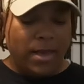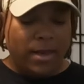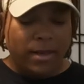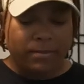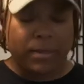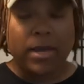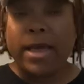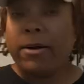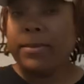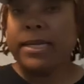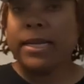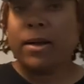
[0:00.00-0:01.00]
um, the
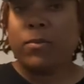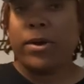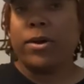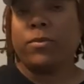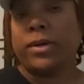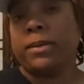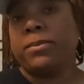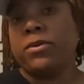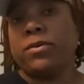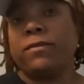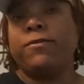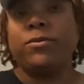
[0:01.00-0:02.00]
helmet that I wear when I'm
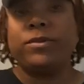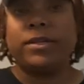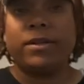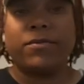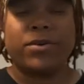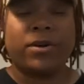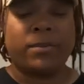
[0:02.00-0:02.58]
doing food delivery